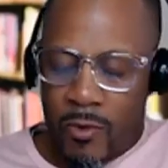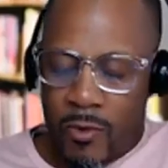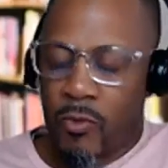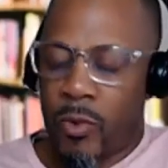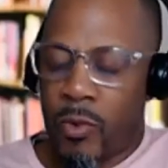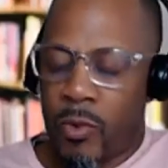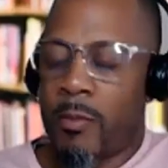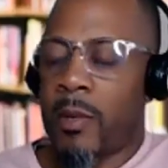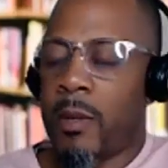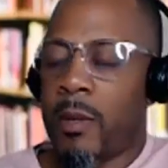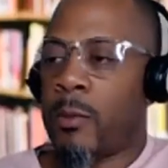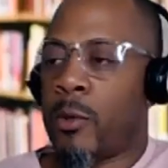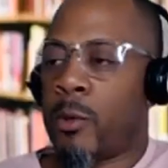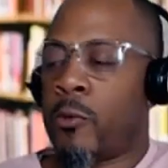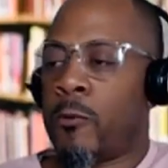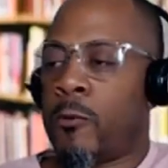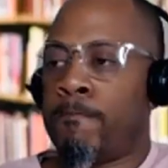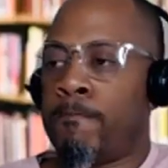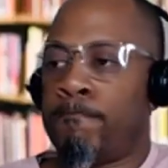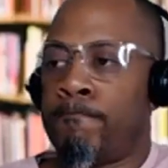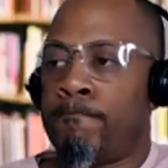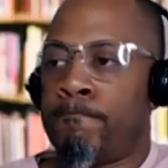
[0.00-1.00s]
Remember,
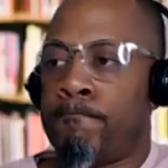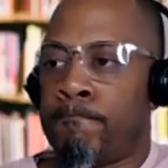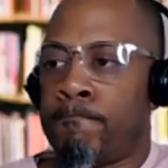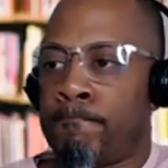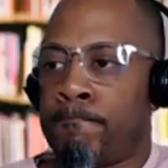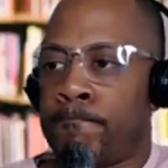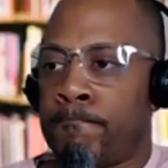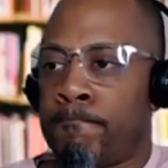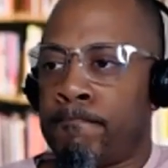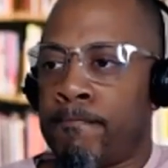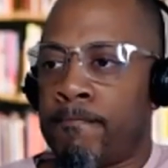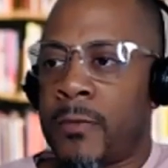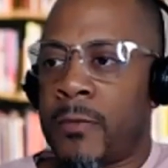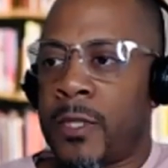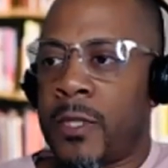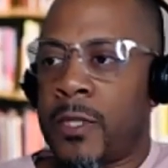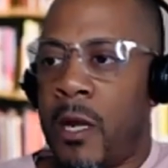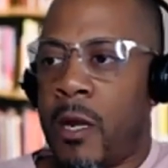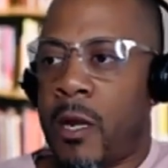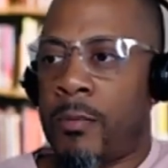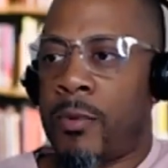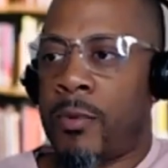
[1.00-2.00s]

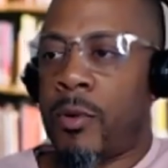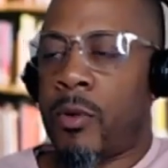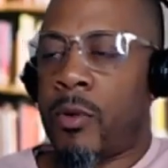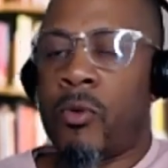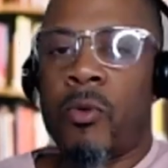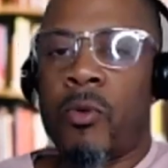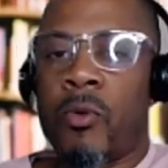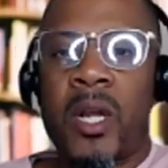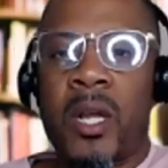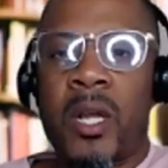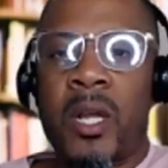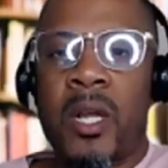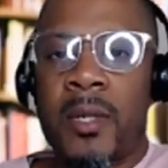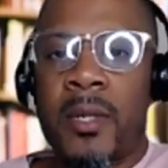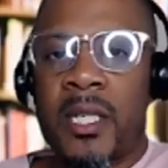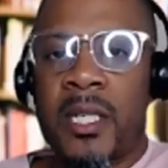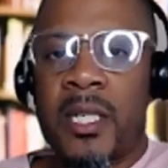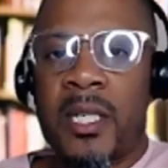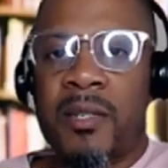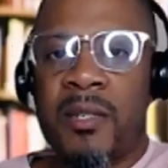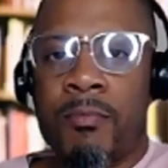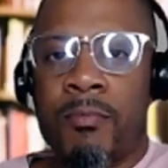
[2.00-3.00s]
our program
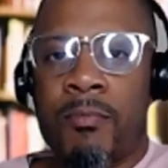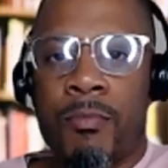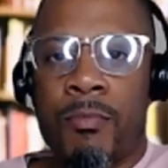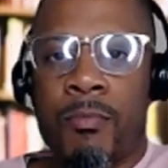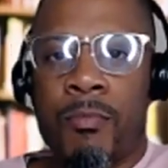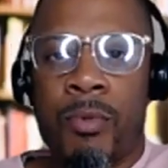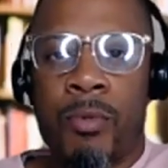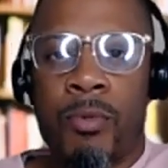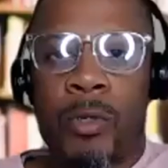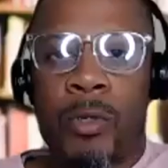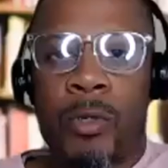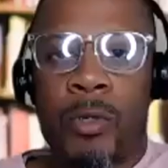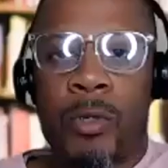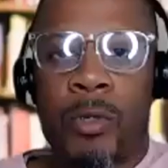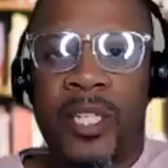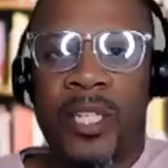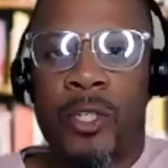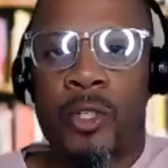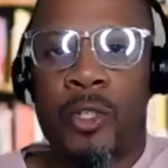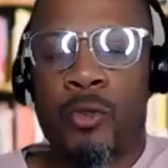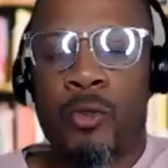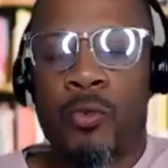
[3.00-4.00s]
is
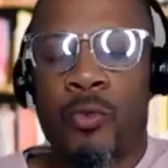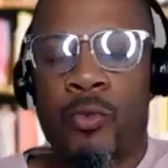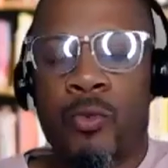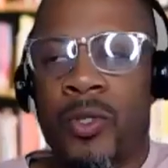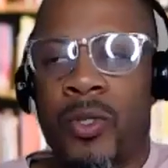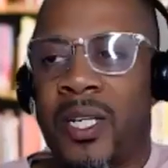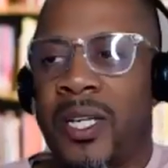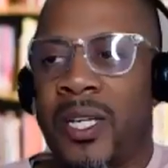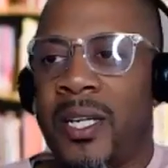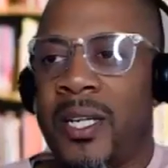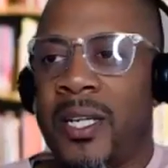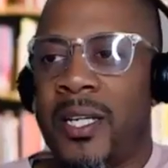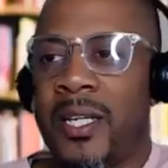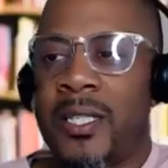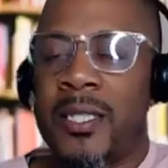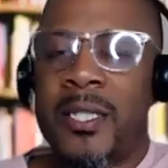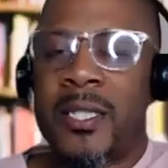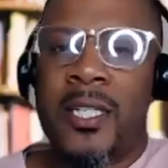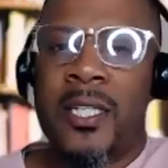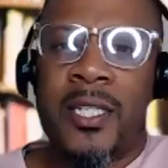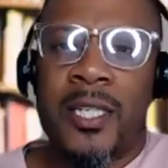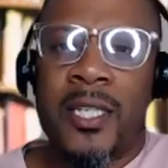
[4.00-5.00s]
potential,
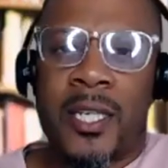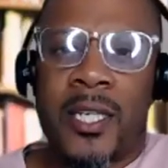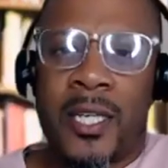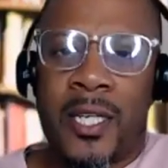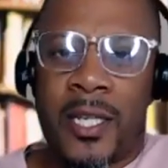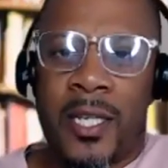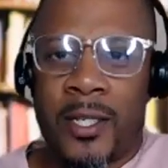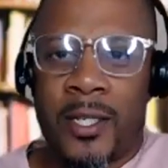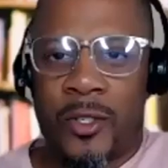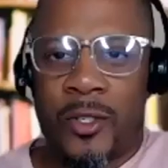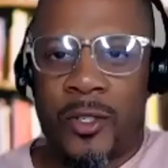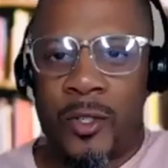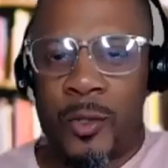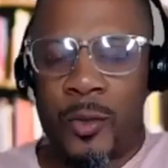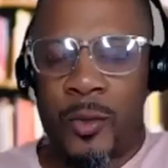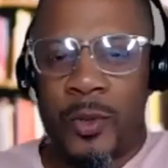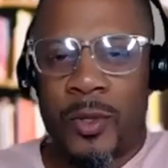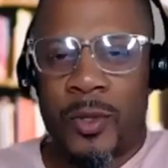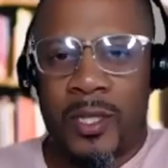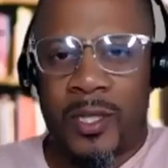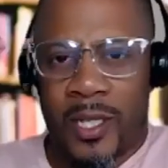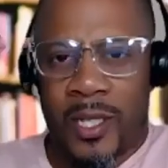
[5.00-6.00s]
teaching kids to
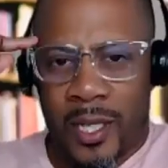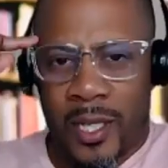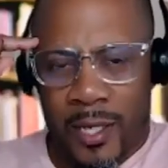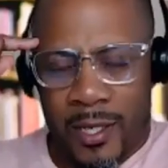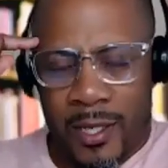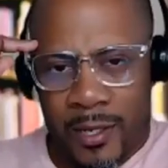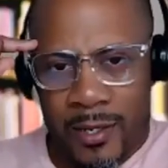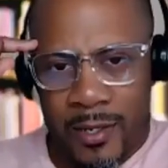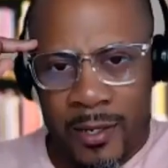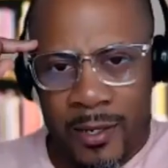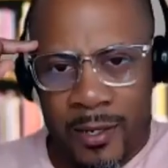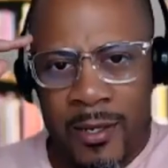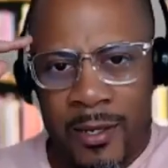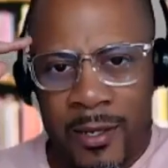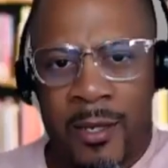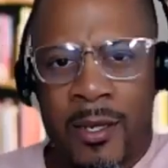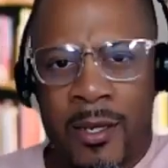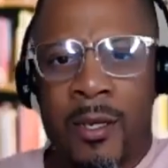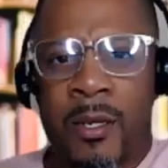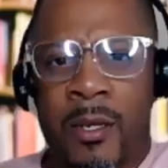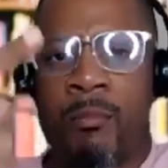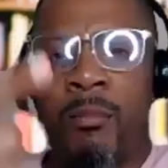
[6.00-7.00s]
think
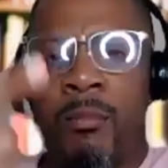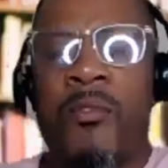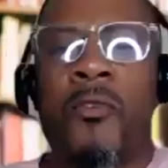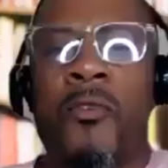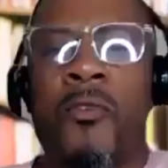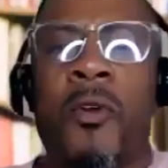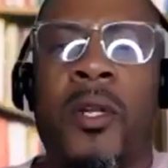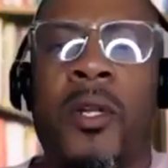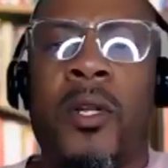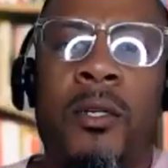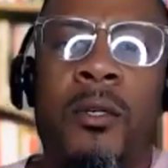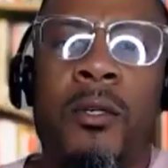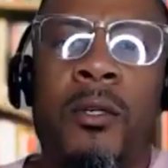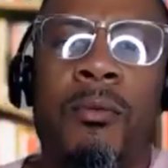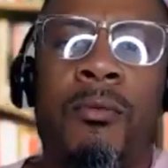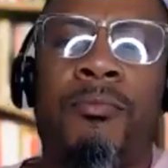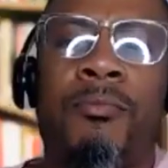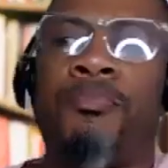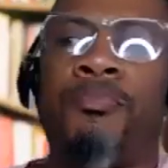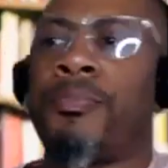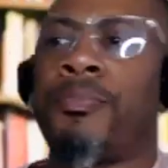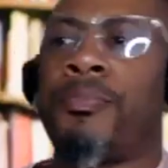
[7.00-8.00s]
before they do.
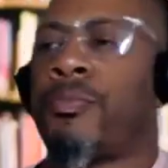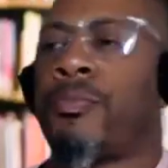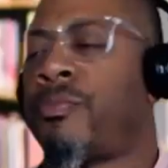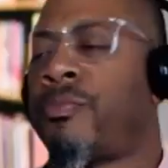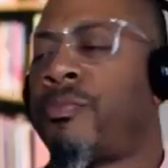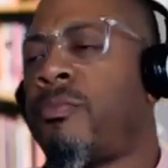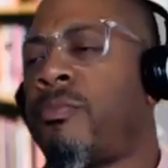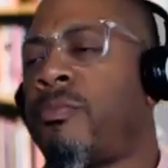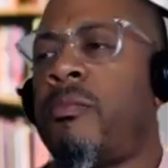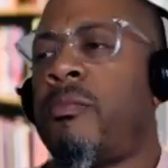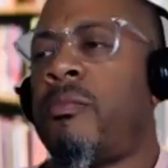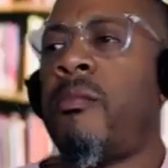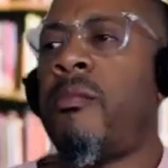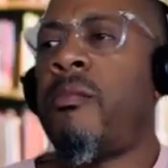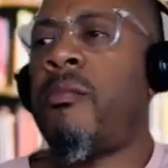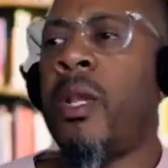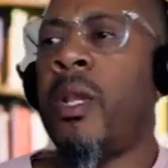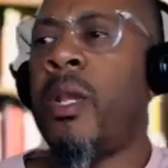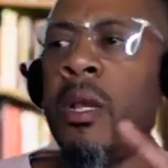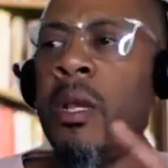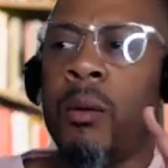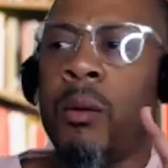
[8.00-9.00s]

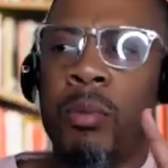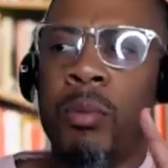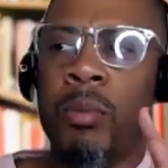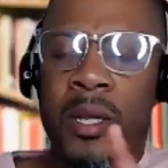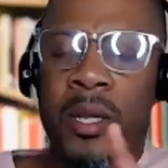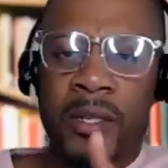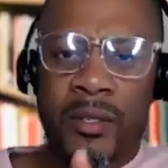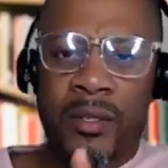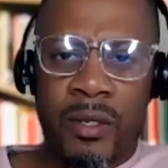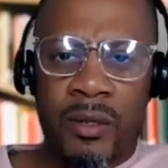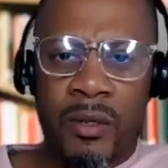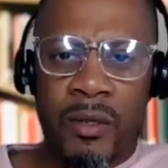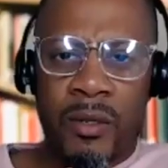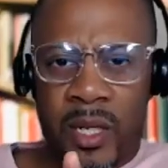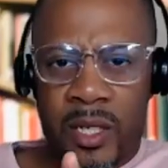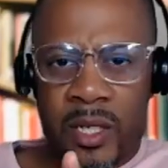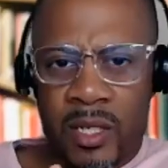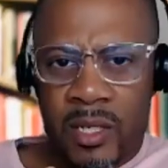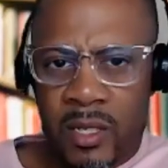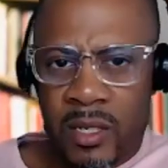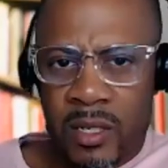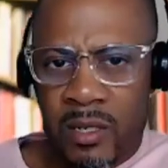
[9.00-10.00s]
But here's the
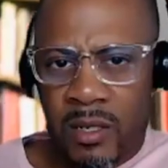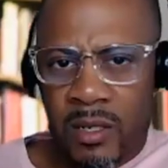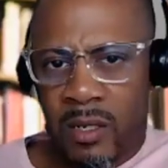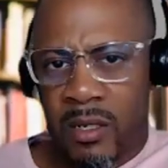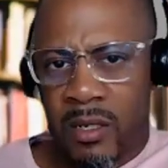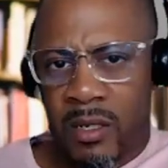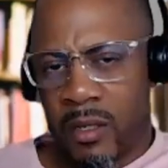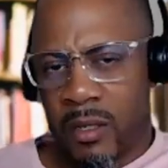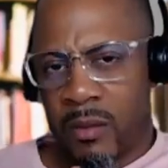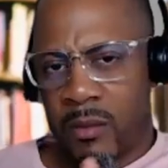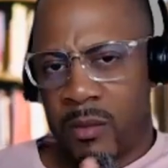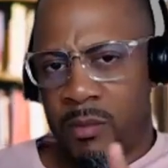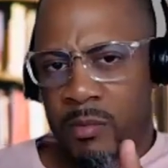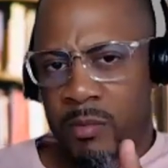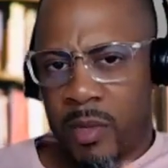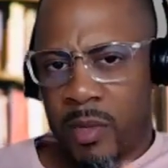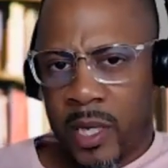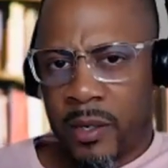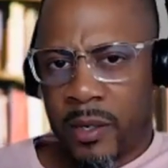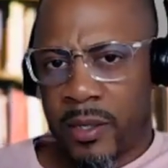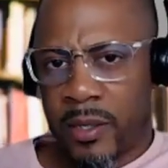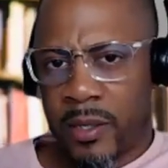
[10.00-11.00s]
question:
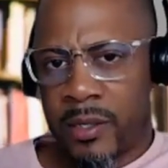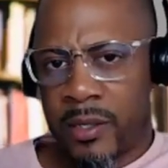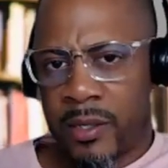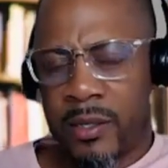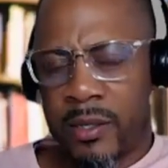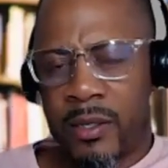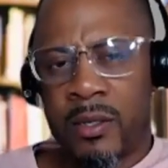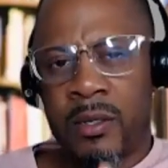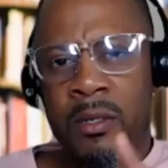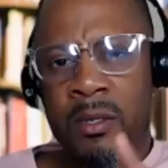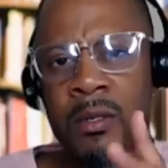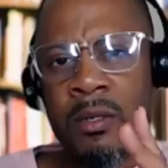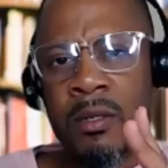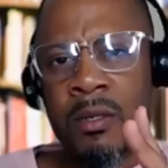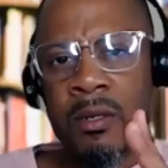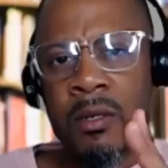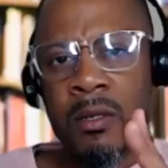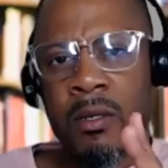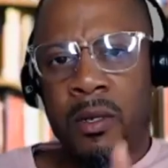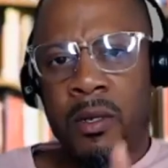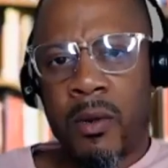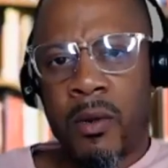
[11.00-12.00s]
parents,
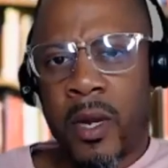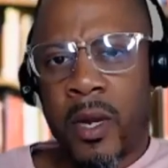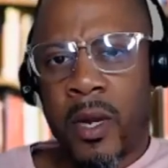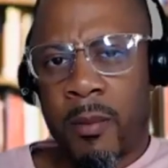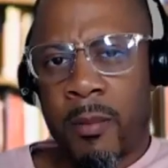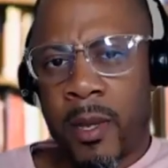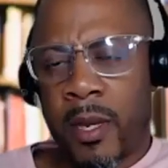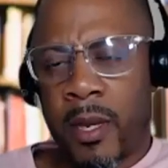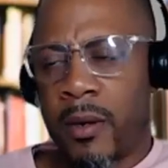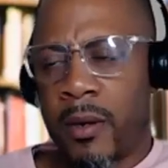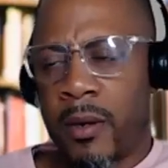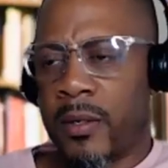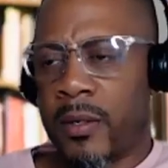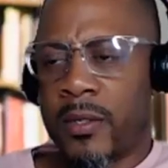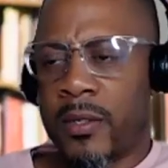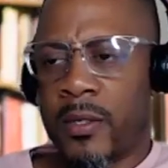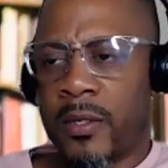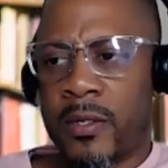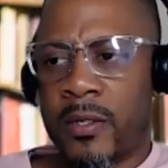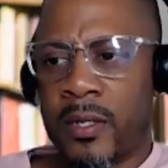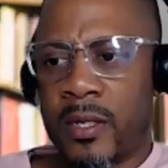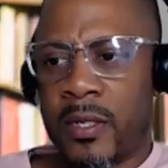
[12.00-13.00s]

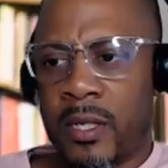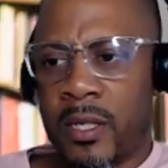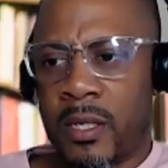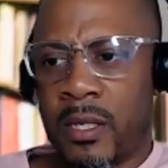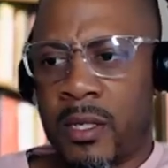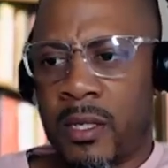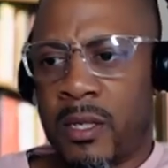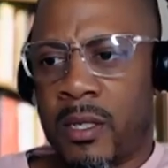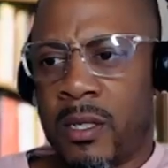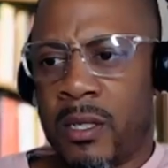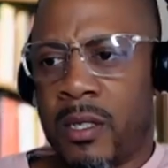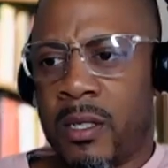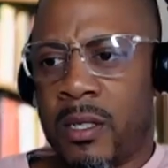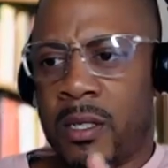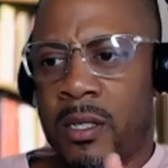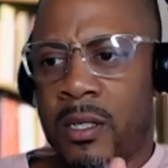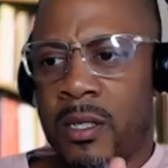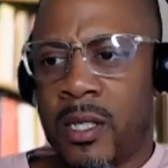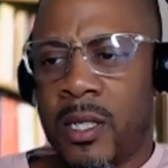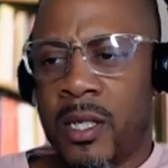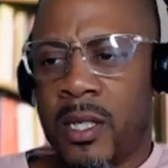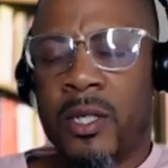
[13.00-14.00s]
grandparents,
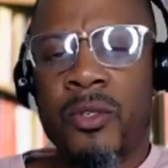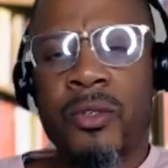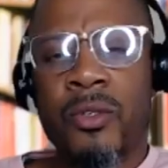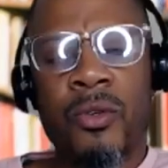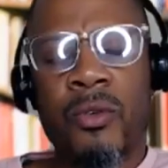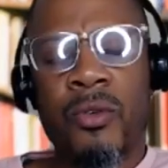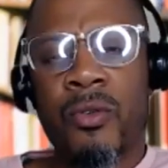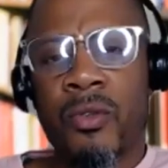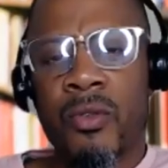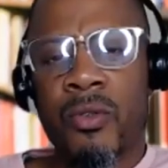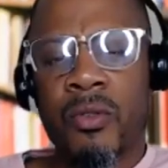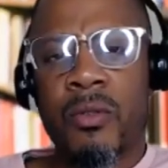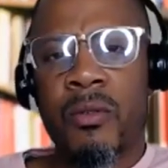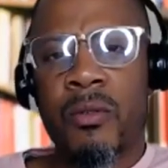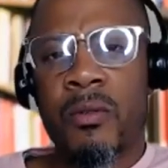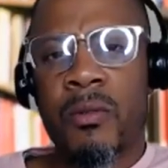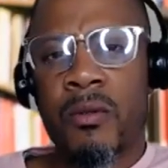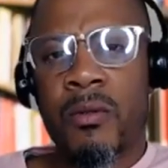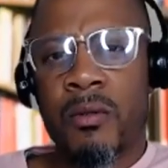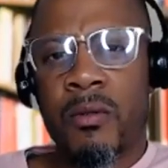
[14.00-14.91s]
teachers,